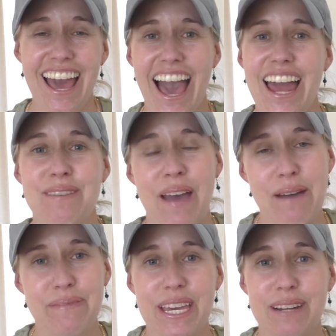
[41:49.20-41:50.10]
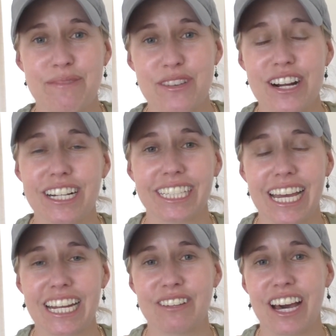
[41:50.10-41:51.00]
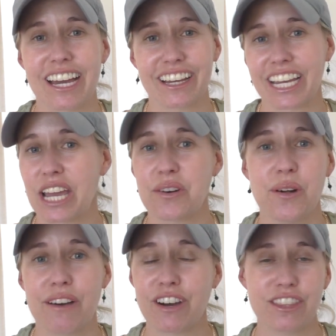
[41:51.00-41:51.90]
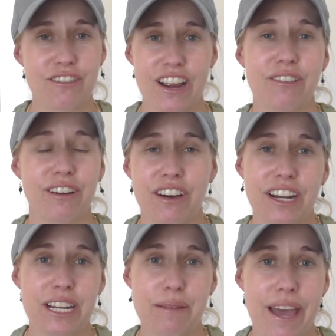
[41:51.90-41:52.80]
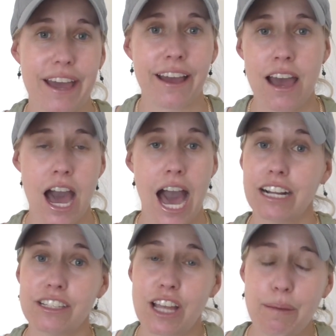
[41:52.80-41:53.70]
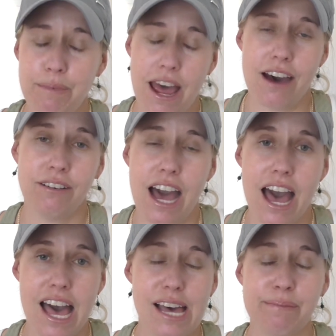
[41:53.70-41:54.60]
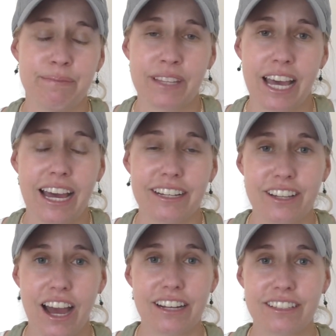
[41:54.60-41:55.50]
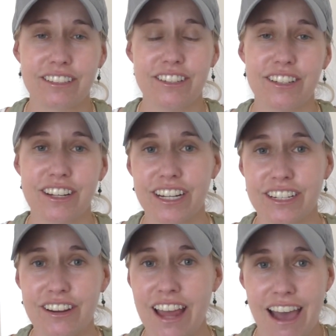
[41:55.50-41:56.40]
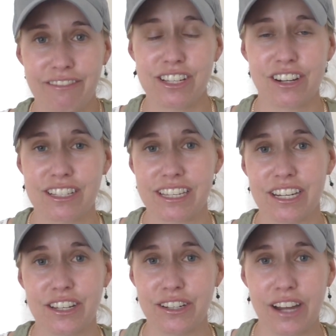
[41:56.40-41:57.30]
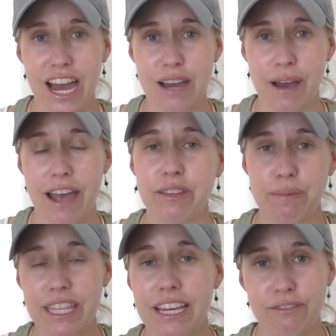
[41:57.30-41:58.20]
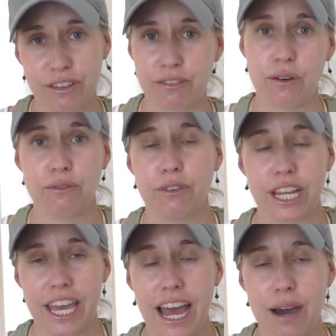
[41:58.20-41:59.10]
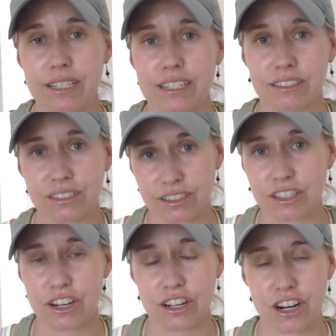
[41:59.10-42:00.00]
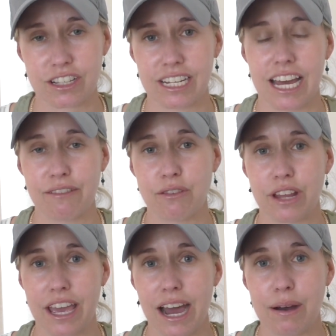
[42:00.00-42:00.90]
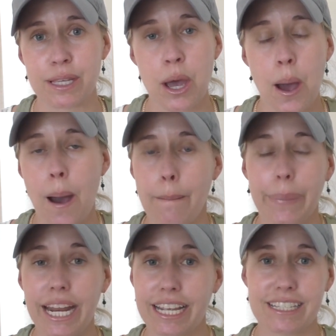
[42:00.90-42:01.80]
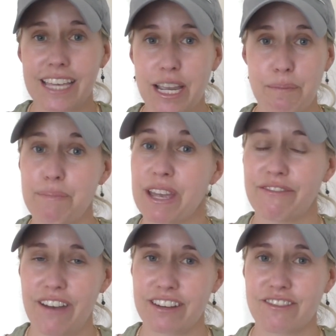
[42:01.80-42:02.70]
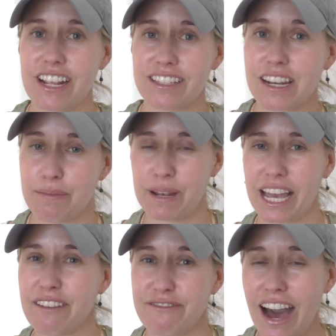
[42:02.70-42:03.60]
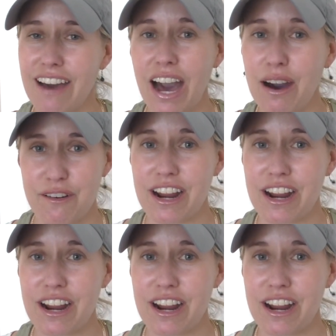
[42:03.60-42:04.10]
and I'm happy and I'm thrilled, and I'm like, okay, cool, I've got the record, I got it in the bag. I can stop now. I don't have to continue. I have to be there for 48 hours and, cross the line in 48 hours. But I can take a big fat race and like a 5-hour